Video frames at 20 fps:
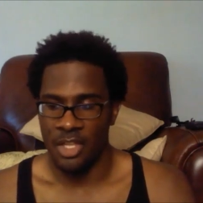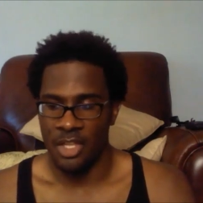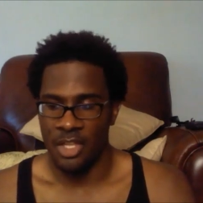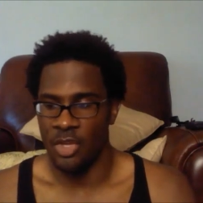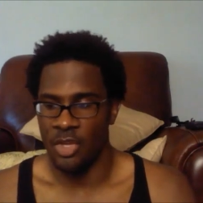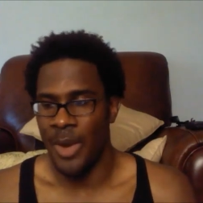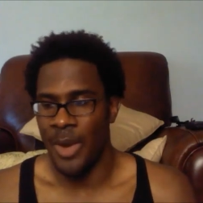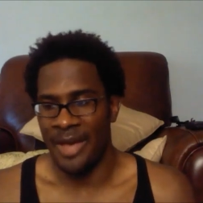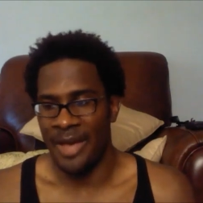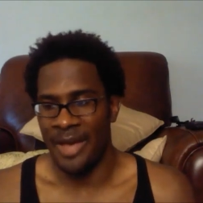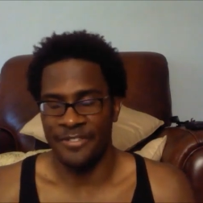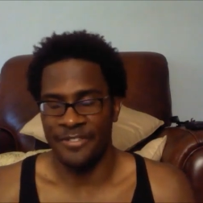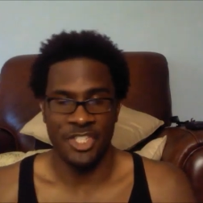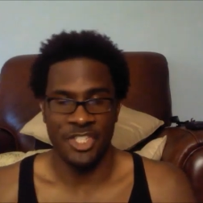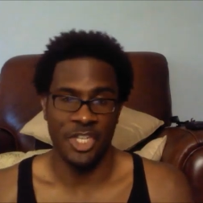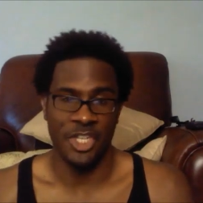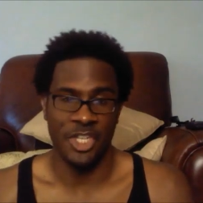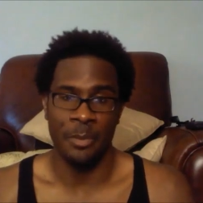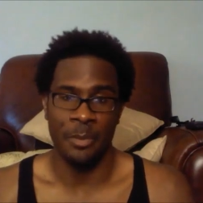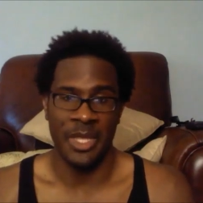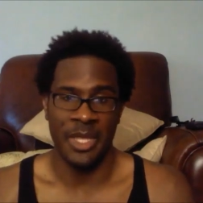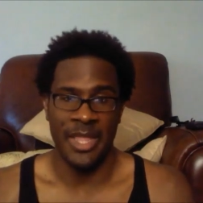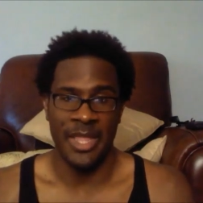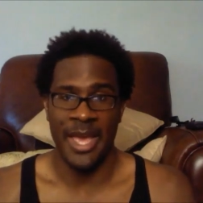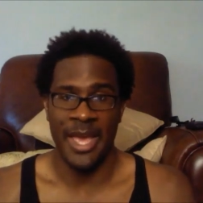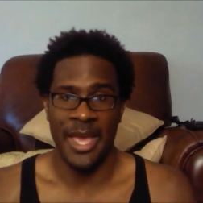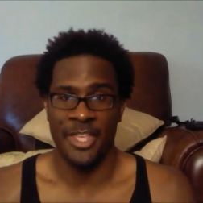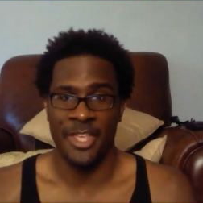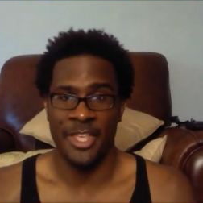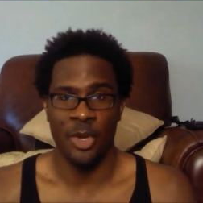you have to show me
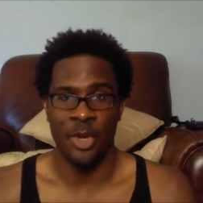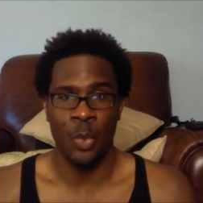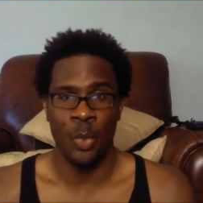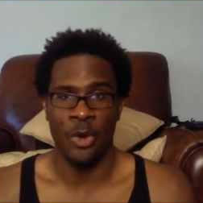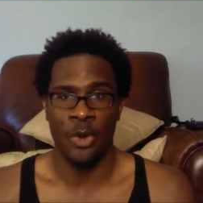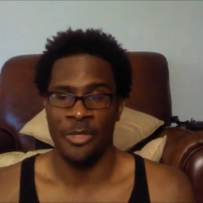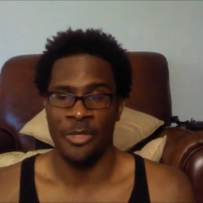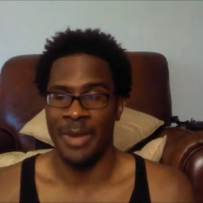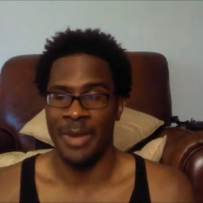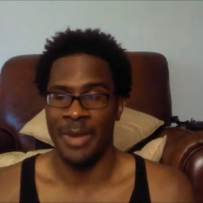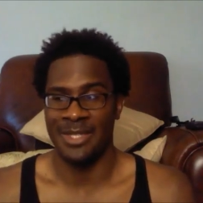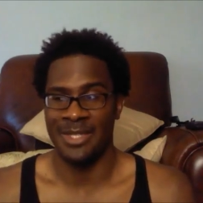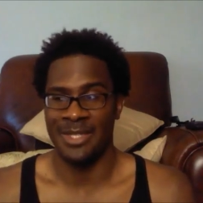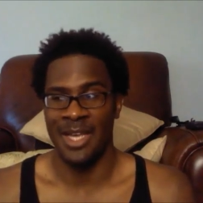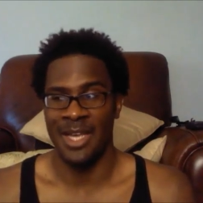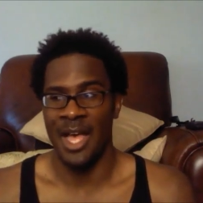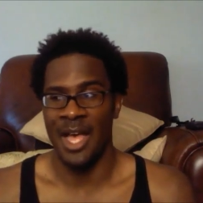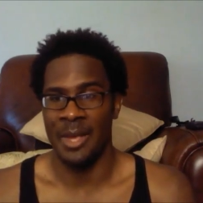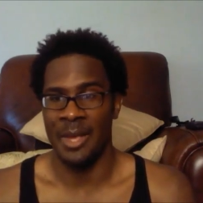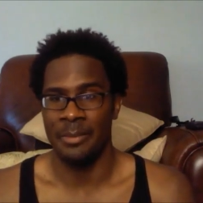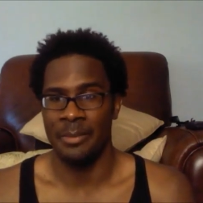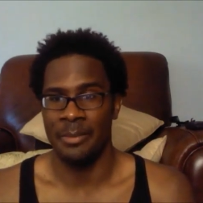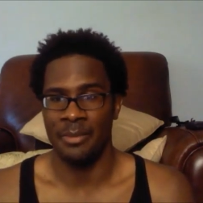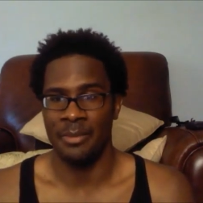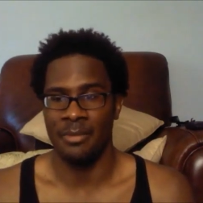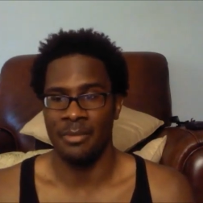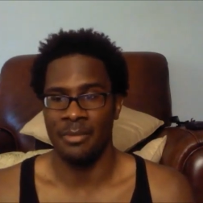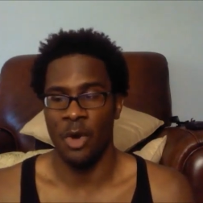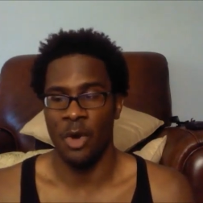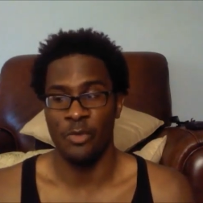that you're worth my time
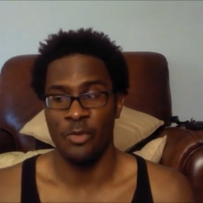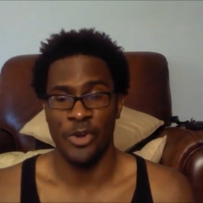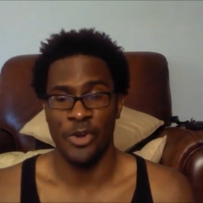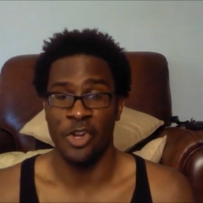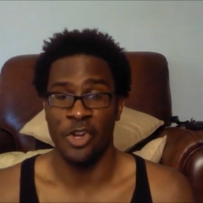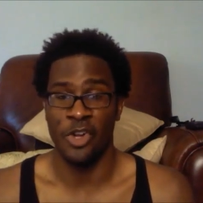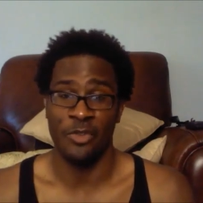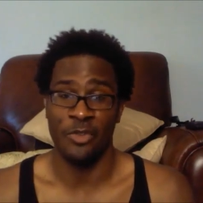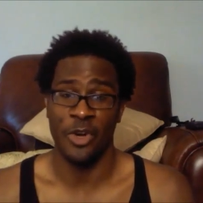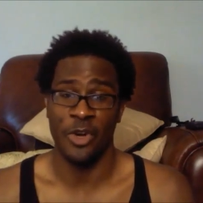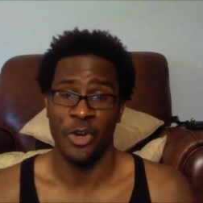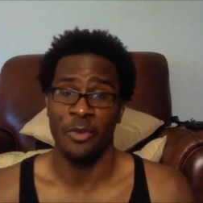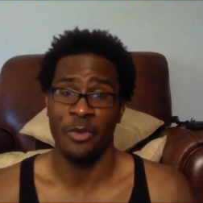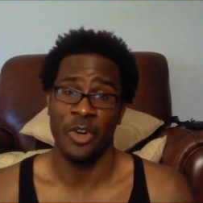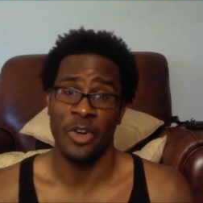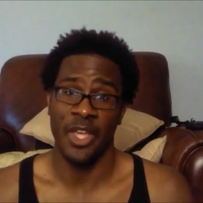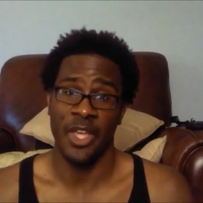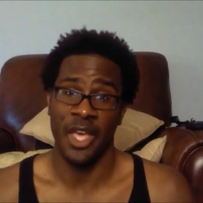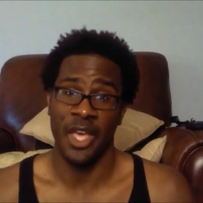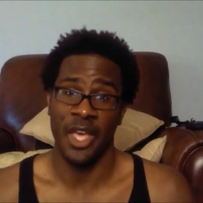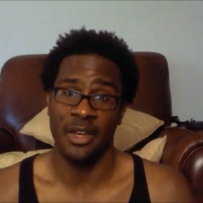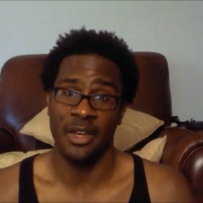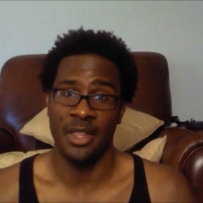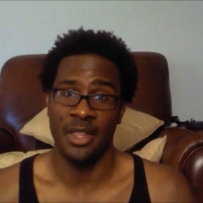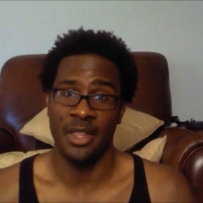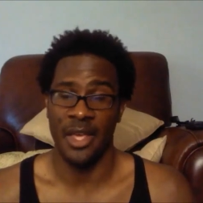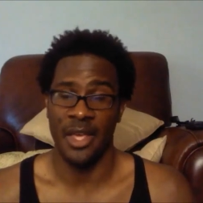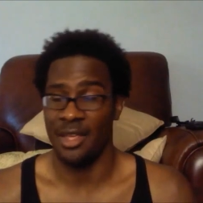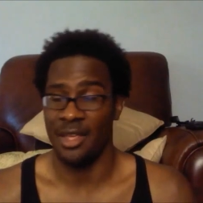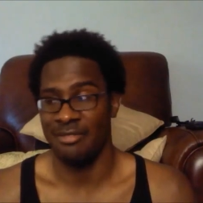over and over and over again.
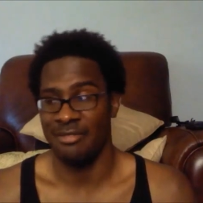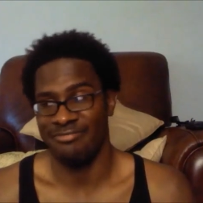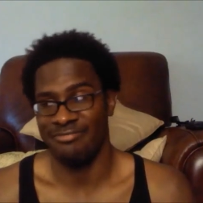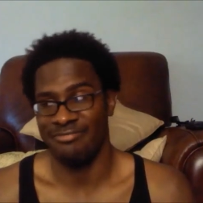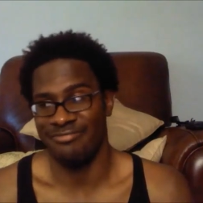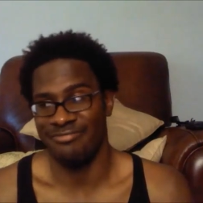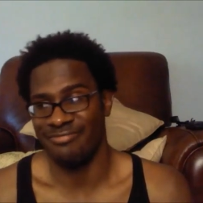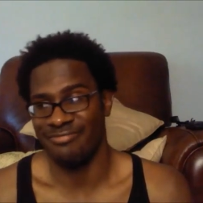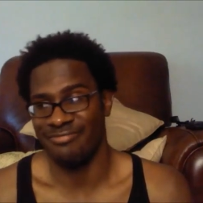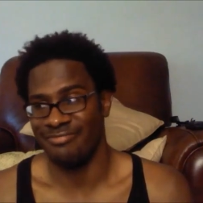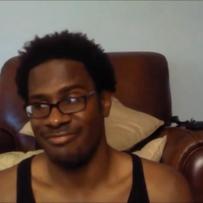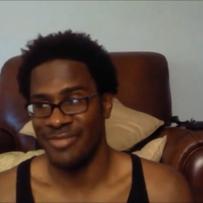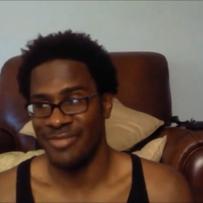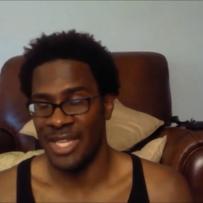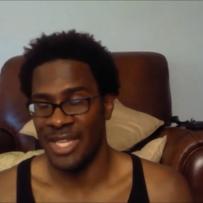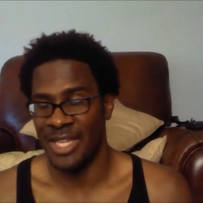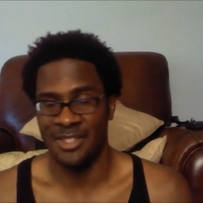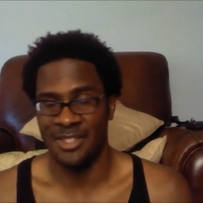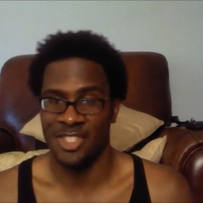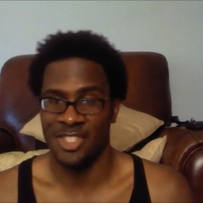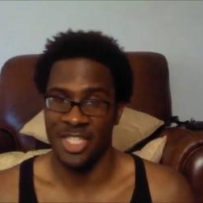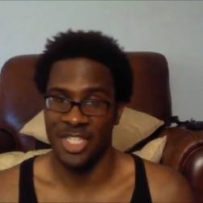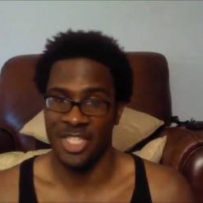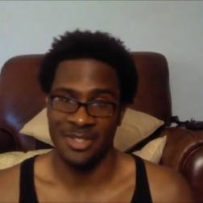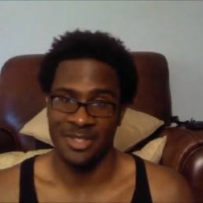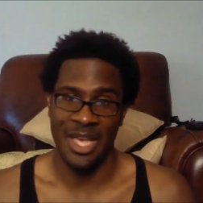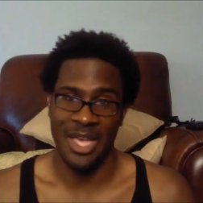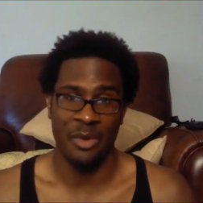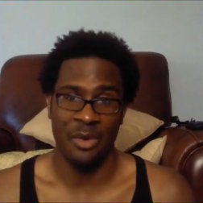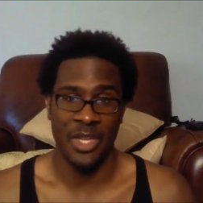Like, that's
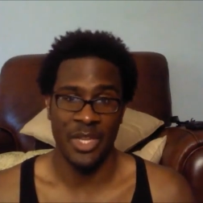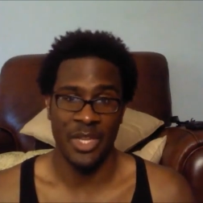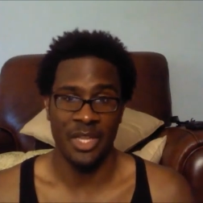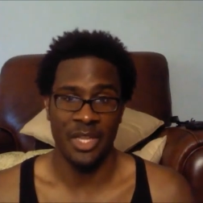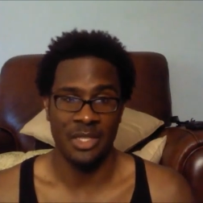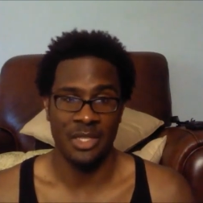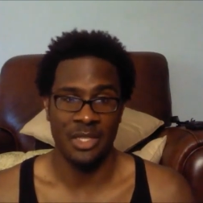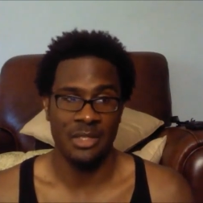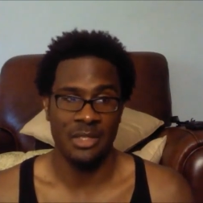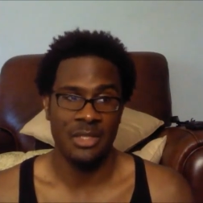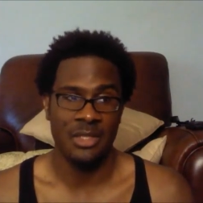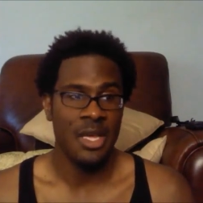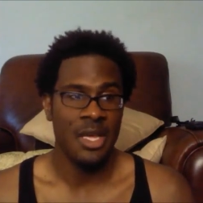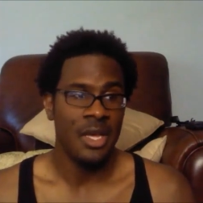just how it is.